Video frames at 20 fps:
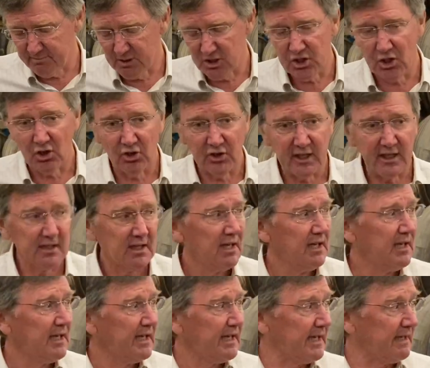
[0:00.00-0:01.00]
matured
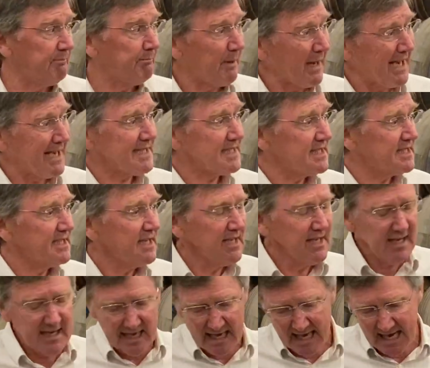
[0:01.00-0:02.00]
in butts,
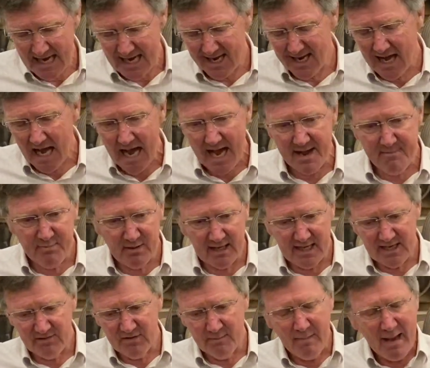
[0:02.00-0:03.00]
I
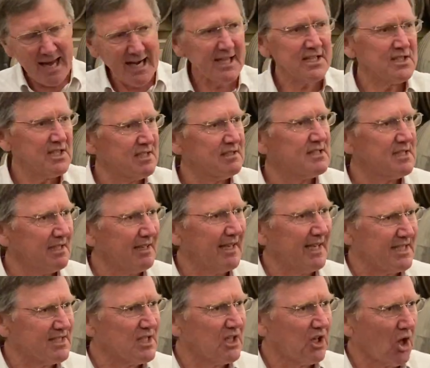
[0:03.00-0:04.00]
believe the balance is a